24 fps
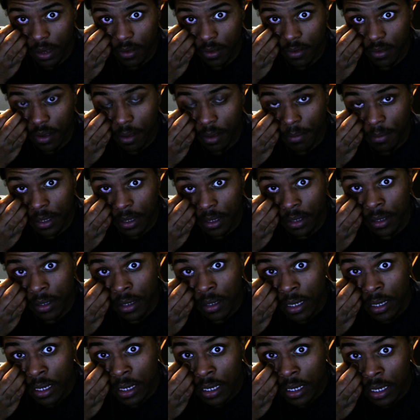I mean,
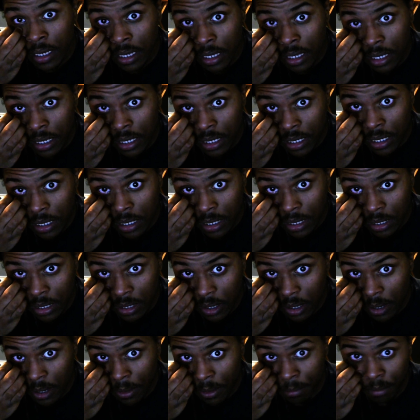their
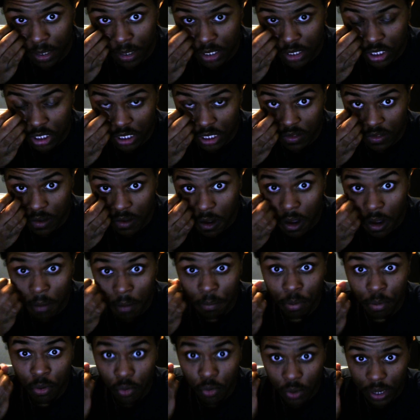budget is on
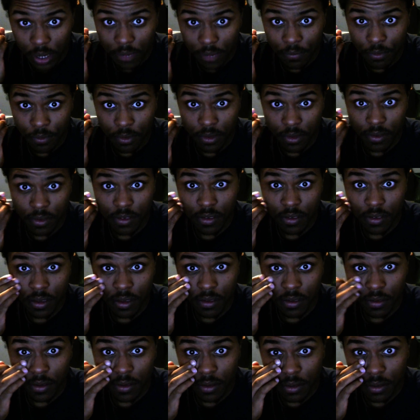point for this
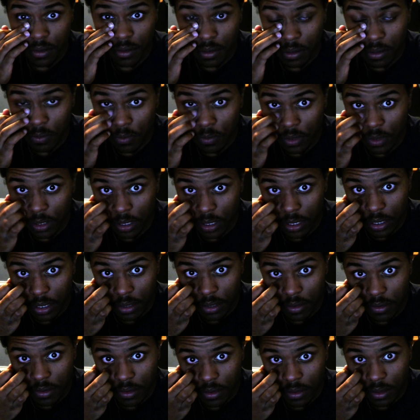season. It really
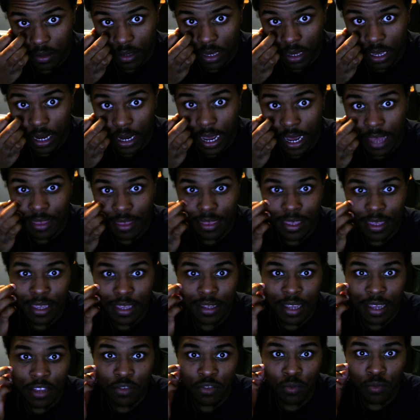is. And I think
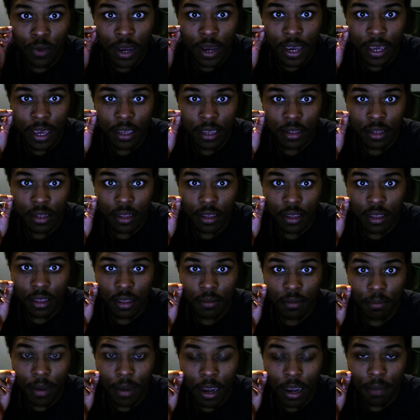that's why the
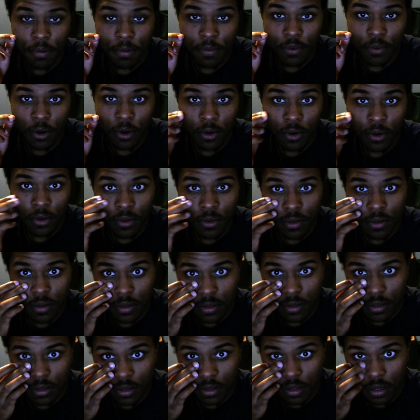Powerpuff
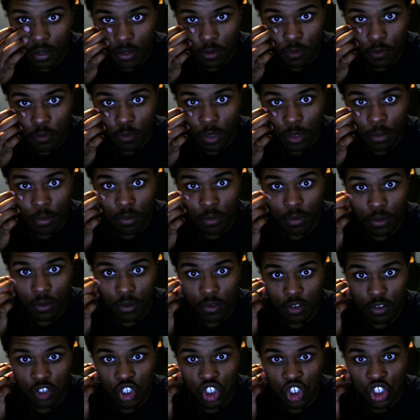Girls, the new reboot, looks
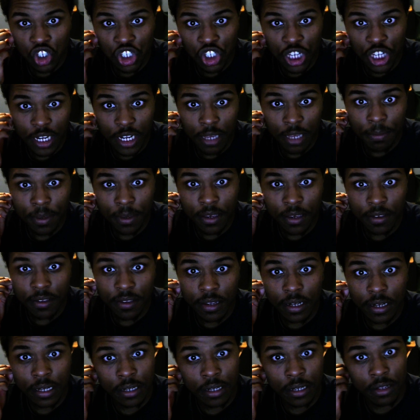shitty, because they
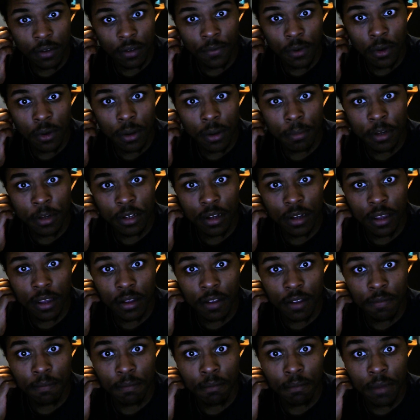didn't devote
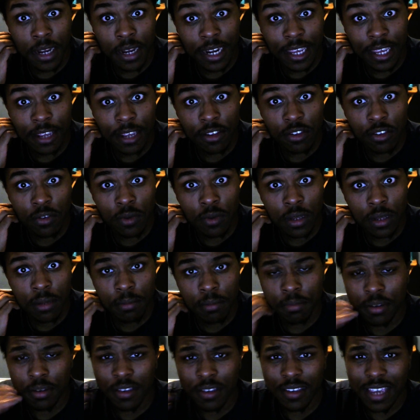enough money into it.
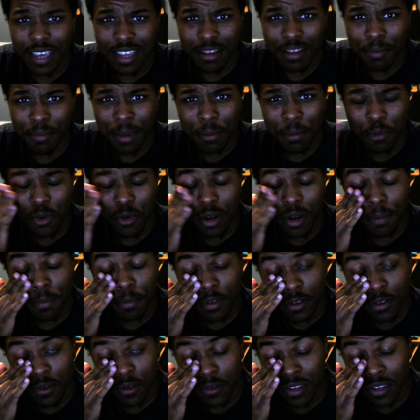Plus, they had to make more
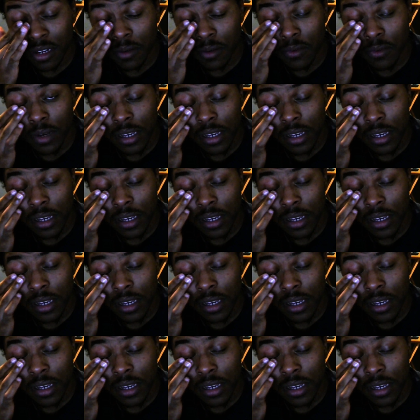episodes anyway.